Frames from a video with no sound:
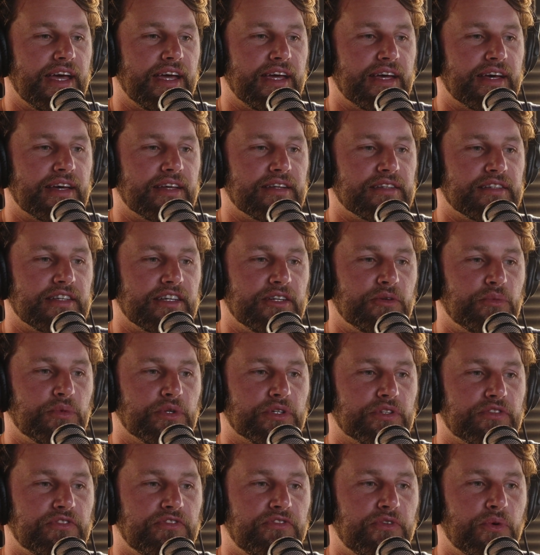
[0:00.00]
and it
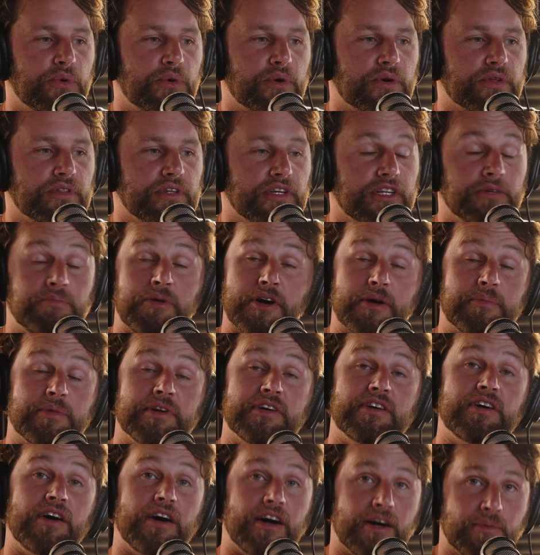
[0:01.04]
was for the
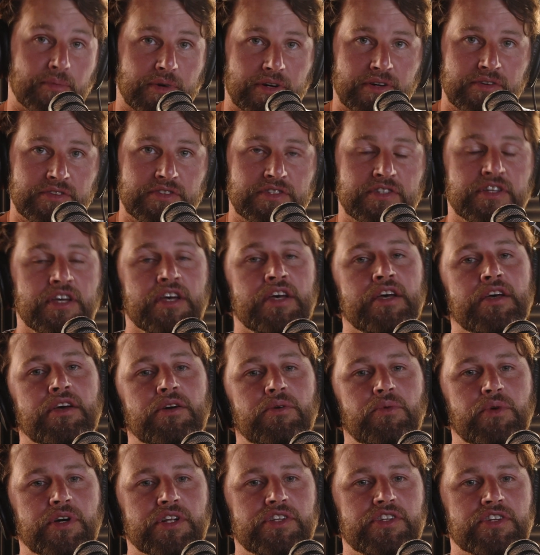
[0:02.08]
Department of Commerce,
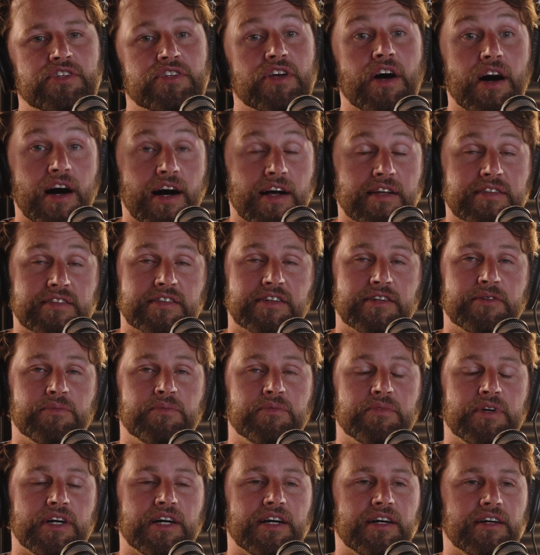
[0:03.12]
which is awesome.